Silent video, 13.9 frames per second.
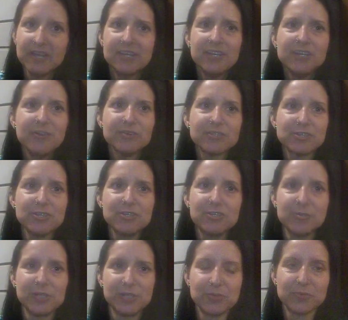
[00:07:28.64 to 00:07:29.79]
And I know it's good
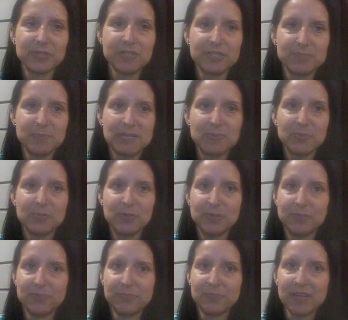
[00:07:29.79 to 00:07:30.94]
to ignore these
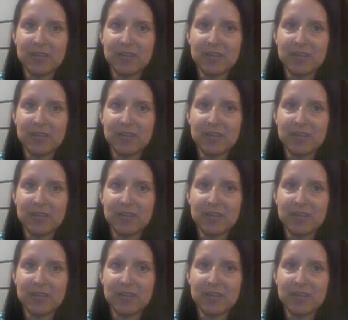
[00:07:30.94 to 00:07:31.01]
people.